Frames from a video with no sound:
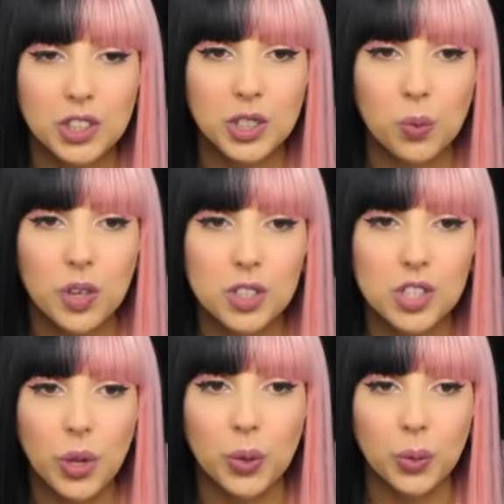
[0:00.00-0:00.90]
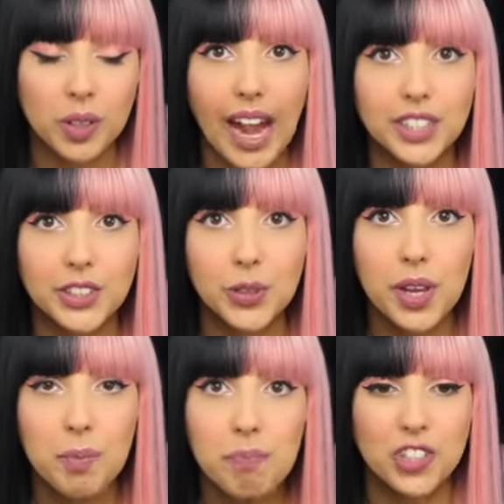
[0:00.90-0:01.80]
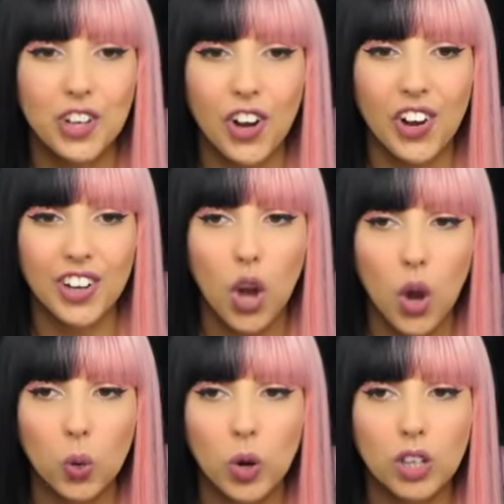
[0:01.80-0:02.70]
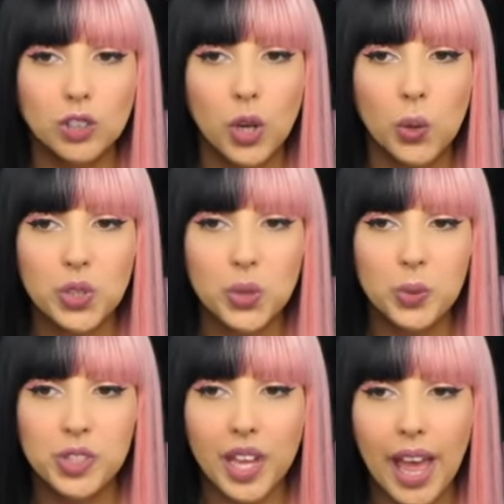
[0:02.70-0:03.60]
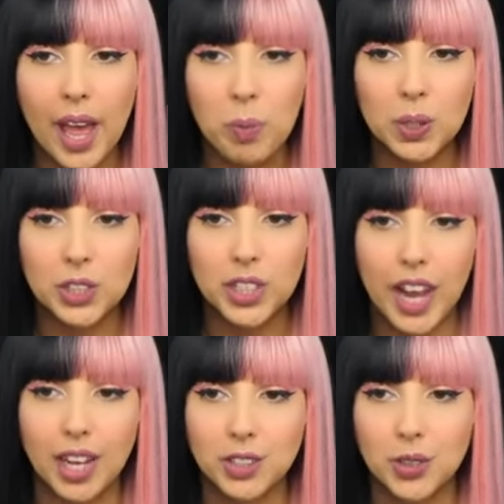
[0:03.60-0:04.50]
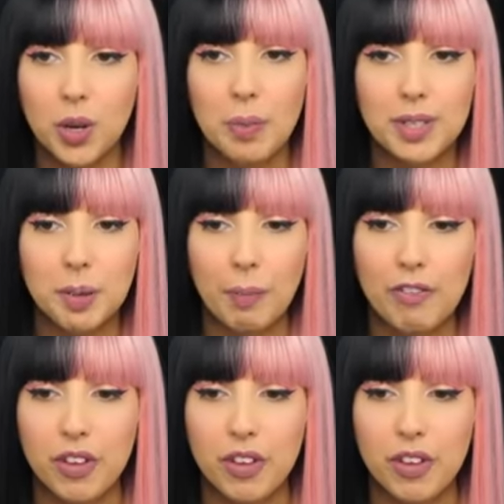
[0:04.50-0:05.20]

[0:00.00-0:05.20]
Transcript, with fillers: do you want to do? Ice cream? Sure. Oh, and don't you dare punch the ice cream into my